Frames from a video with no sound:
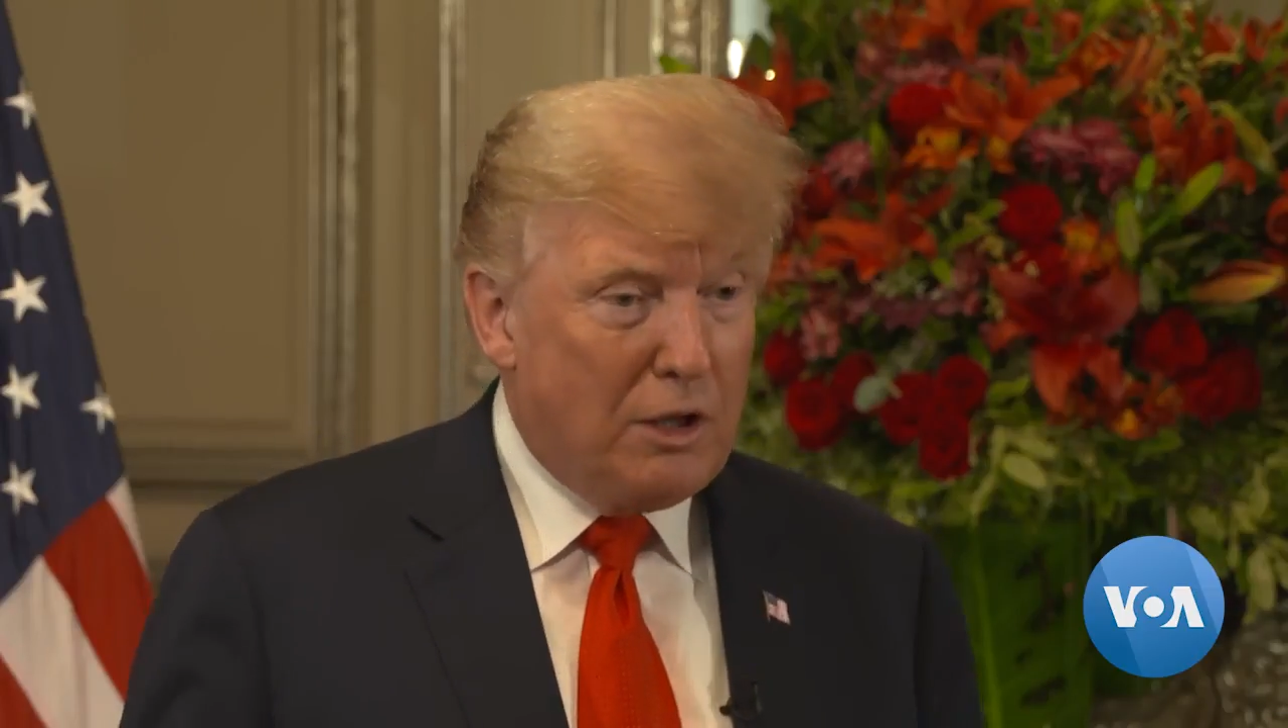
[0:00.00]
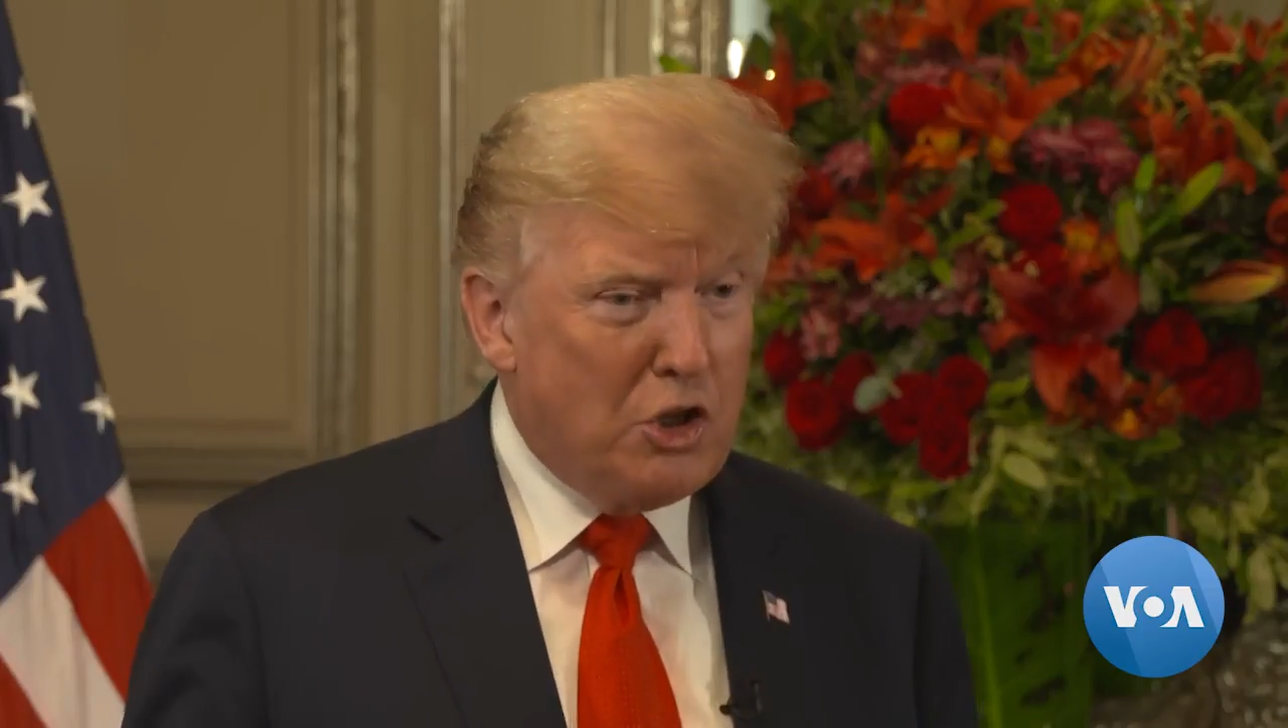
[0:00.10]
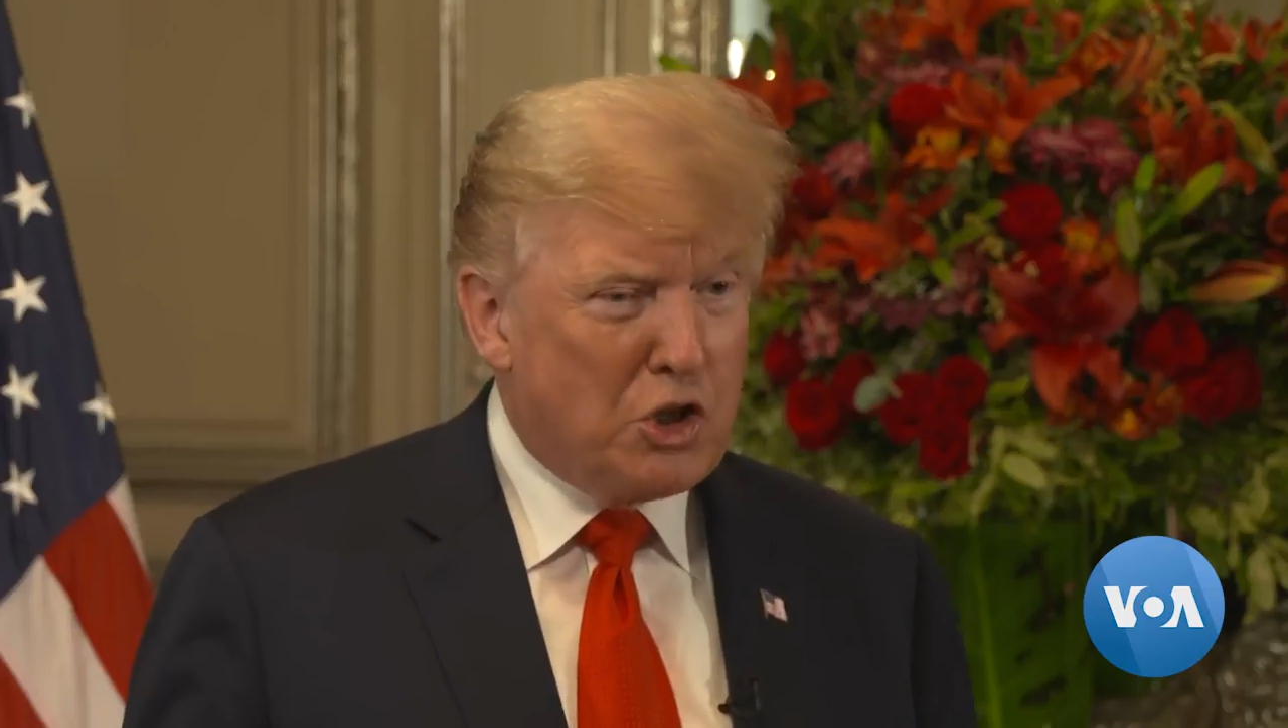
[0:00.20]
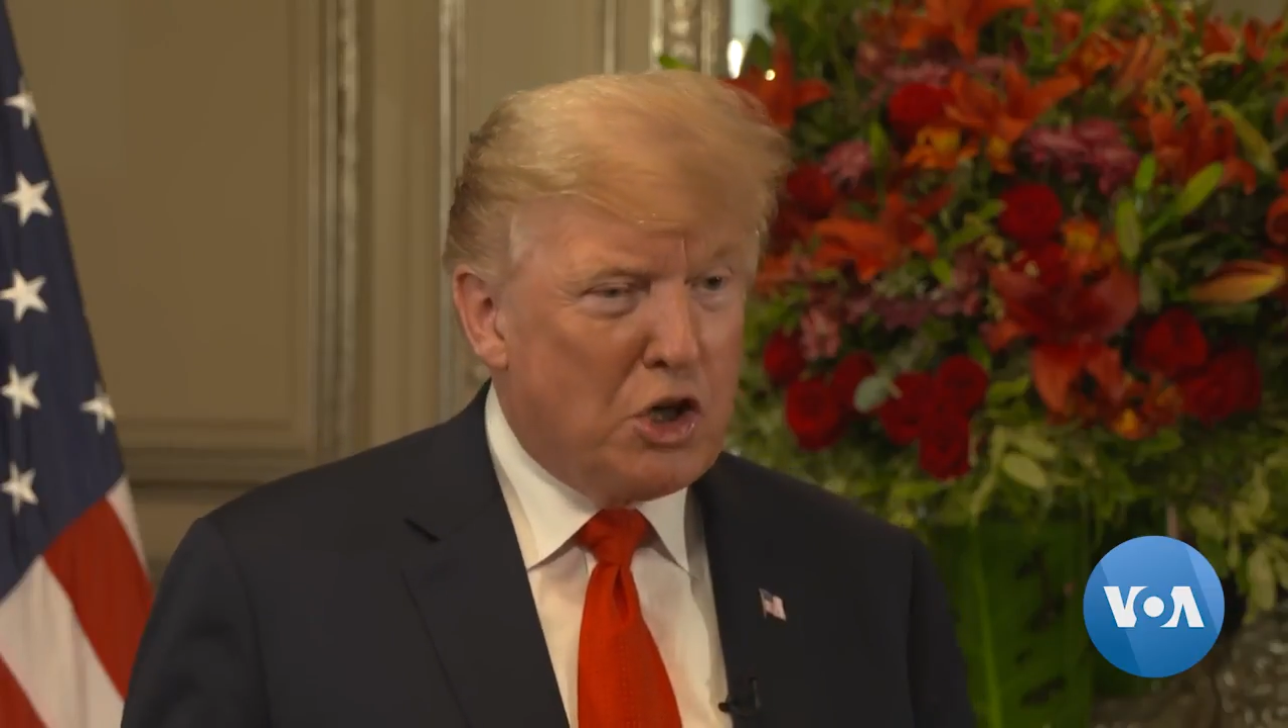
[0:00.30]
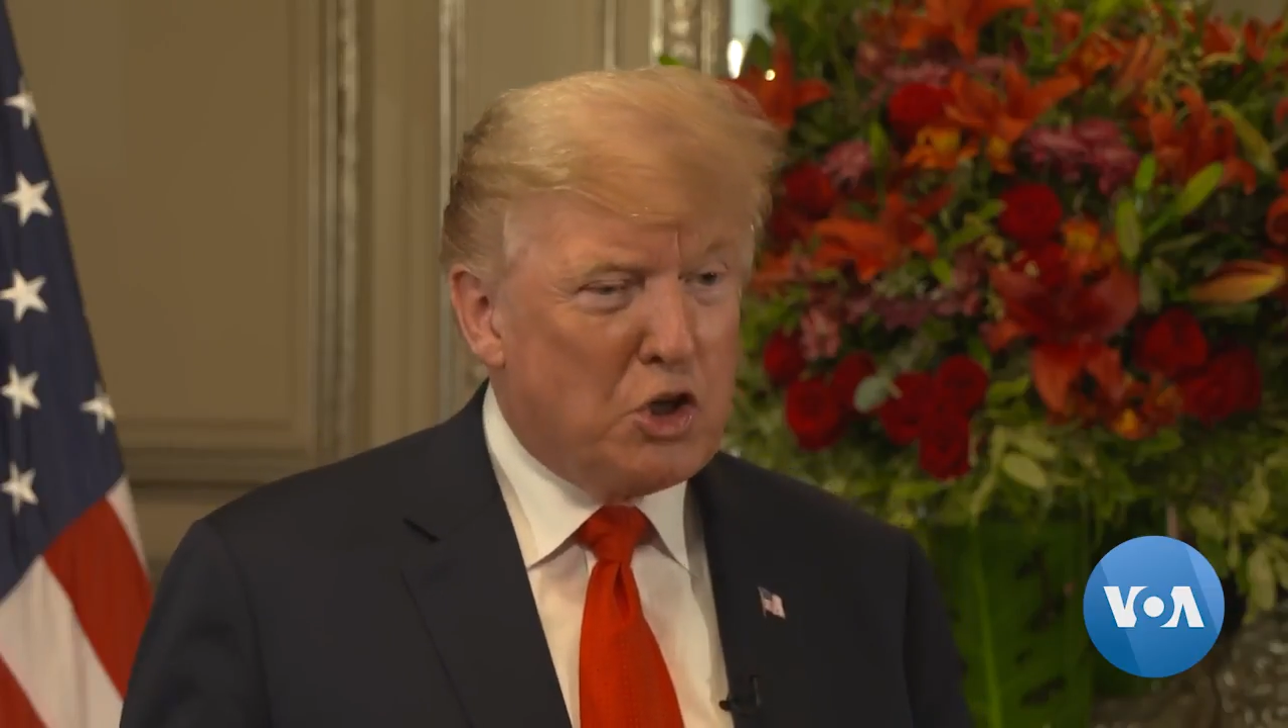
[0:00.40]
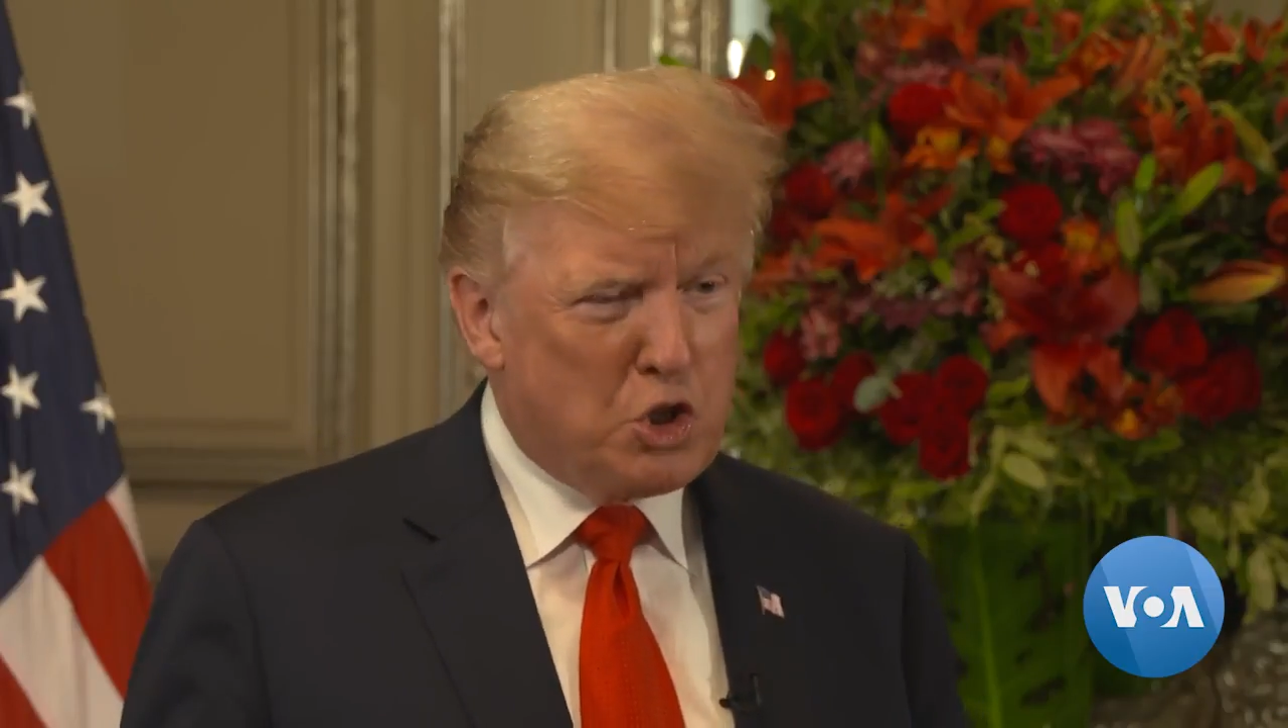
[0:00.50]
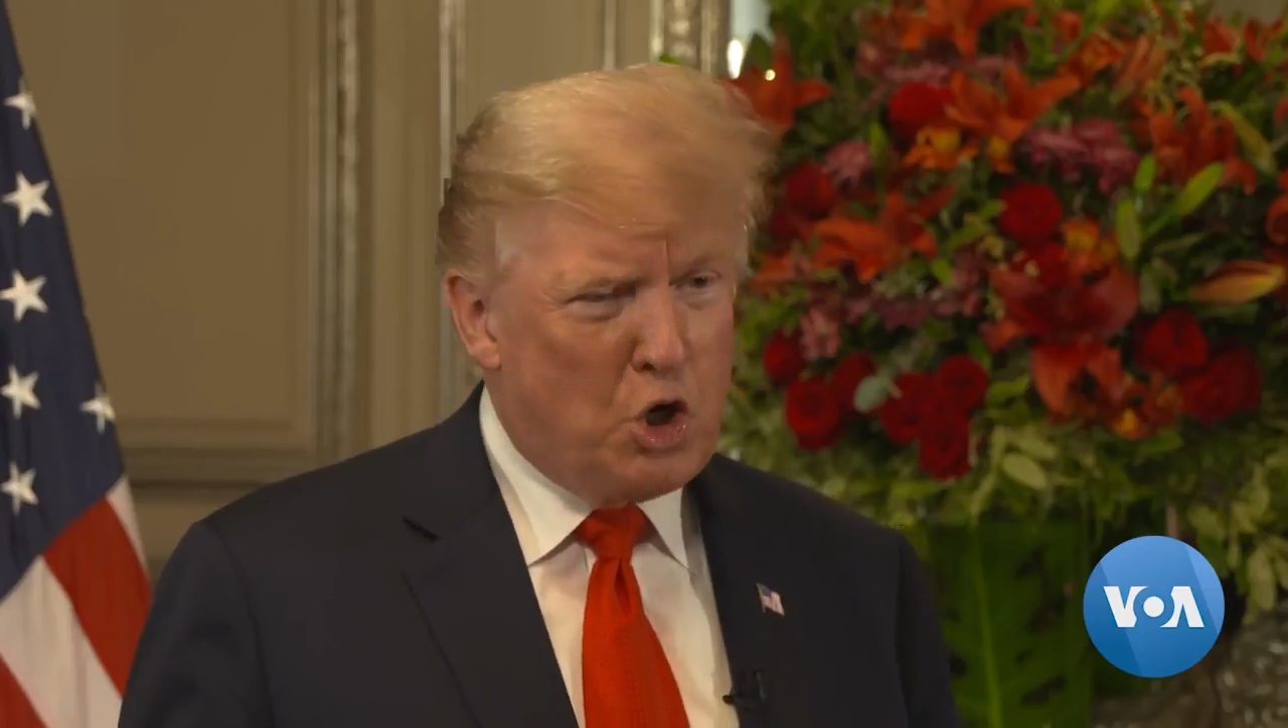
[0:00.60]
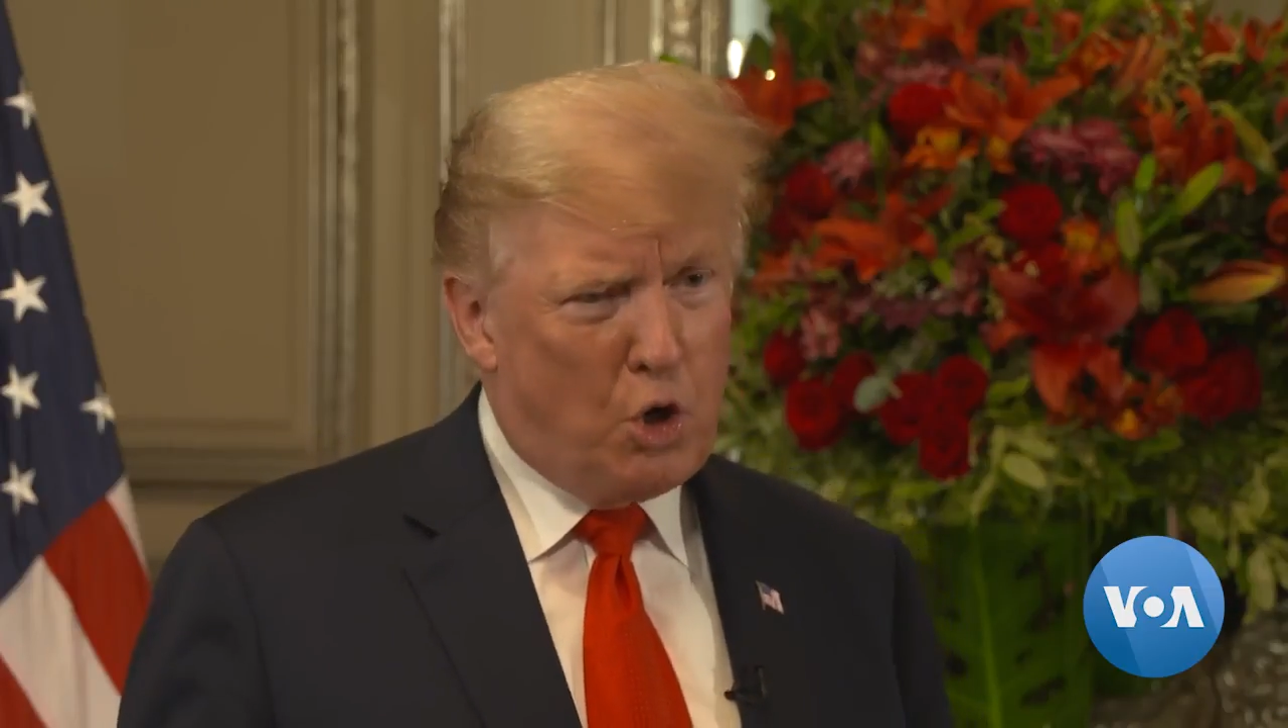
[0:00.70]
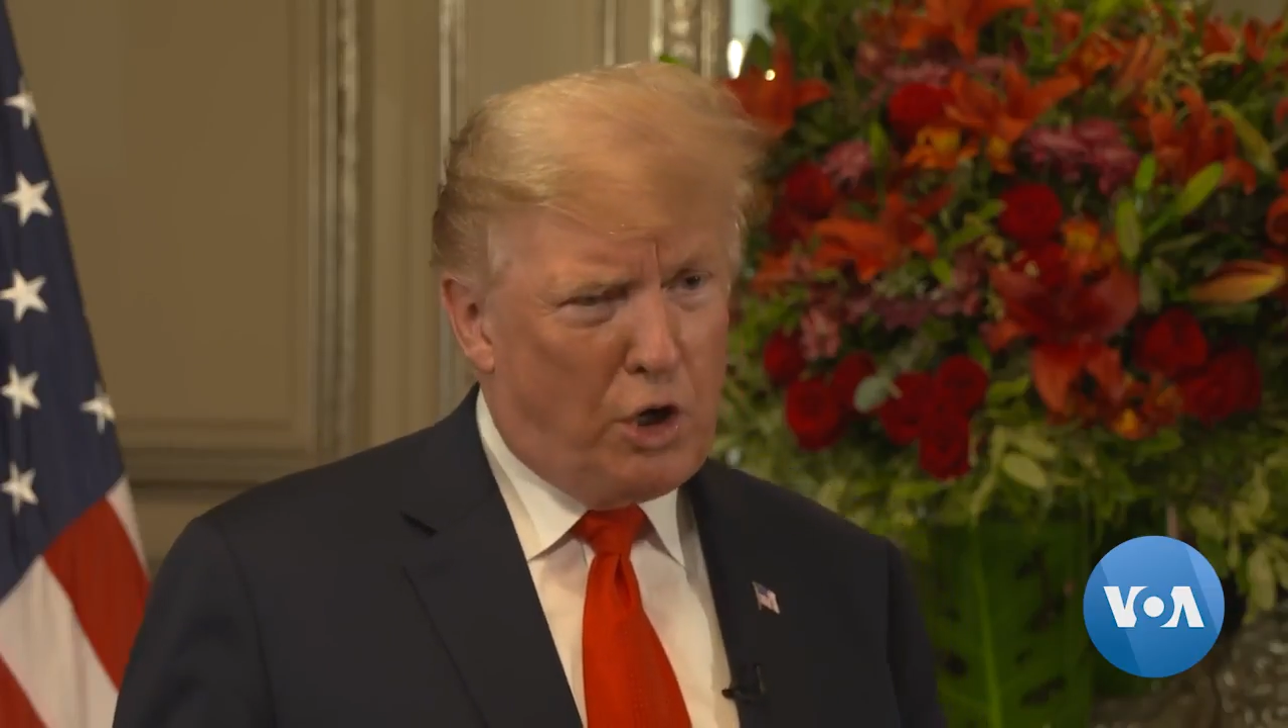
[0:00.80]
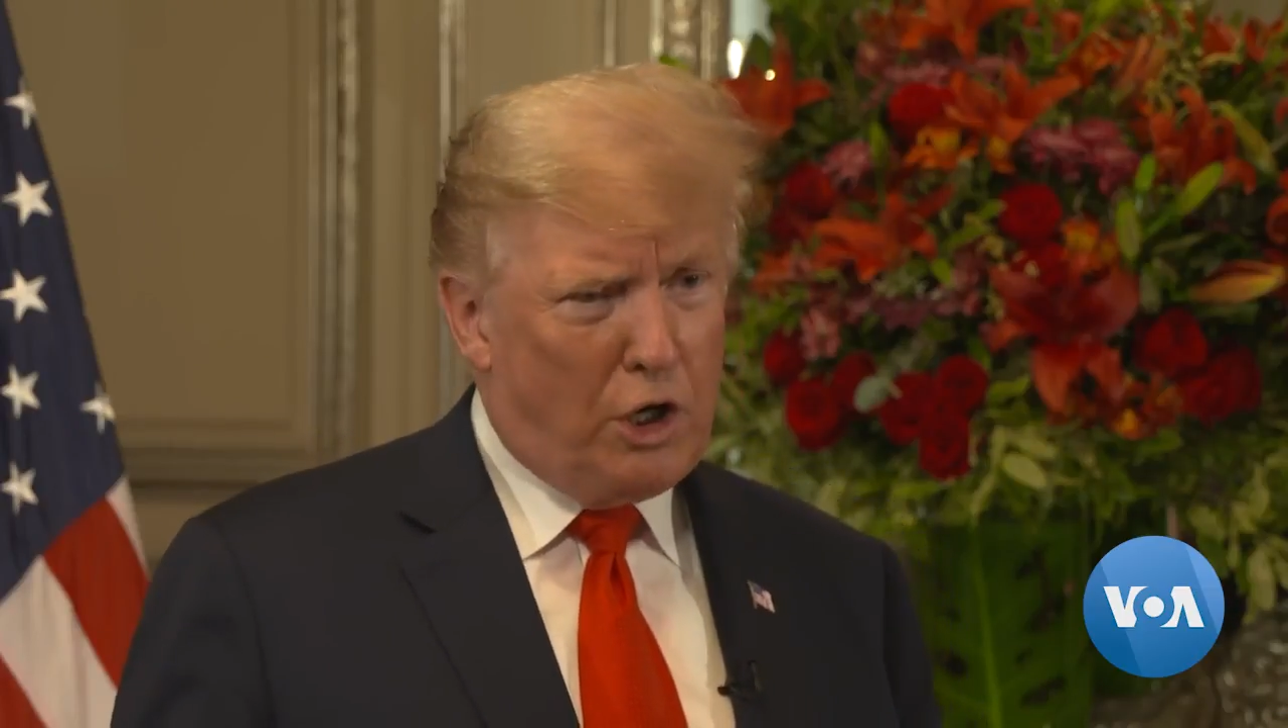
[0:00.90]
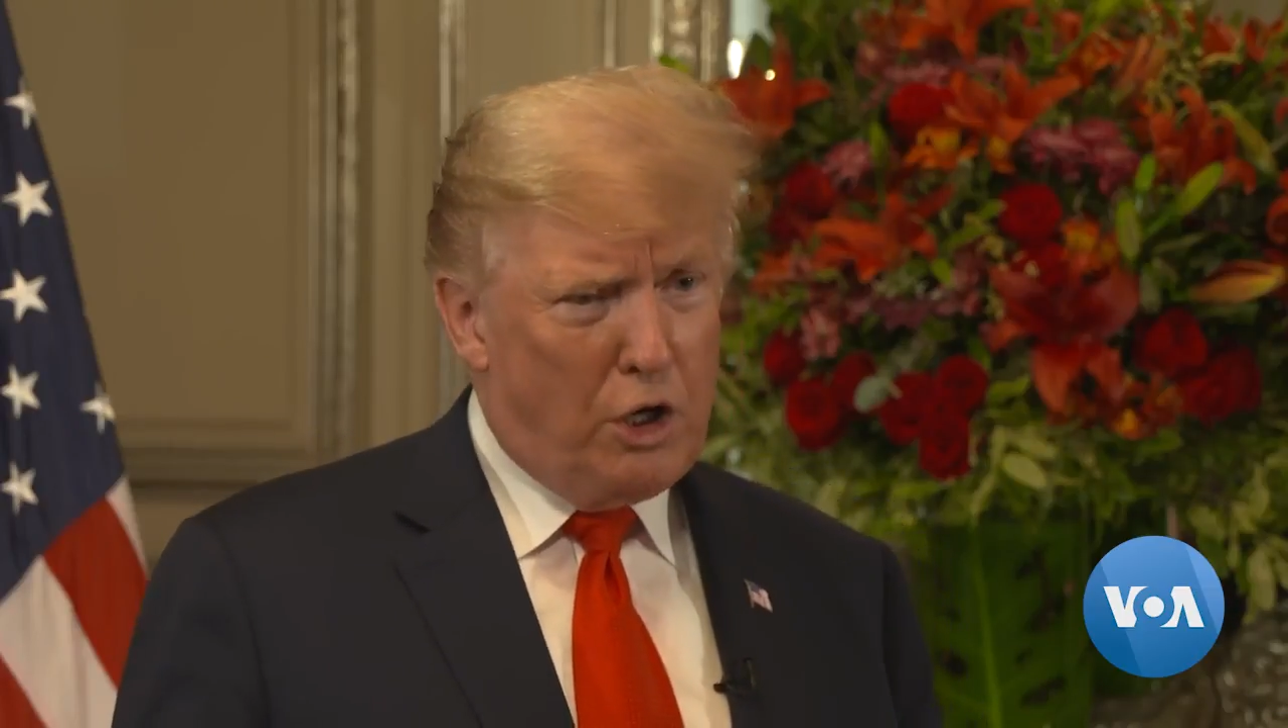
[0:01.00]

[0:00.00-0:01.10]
these are historic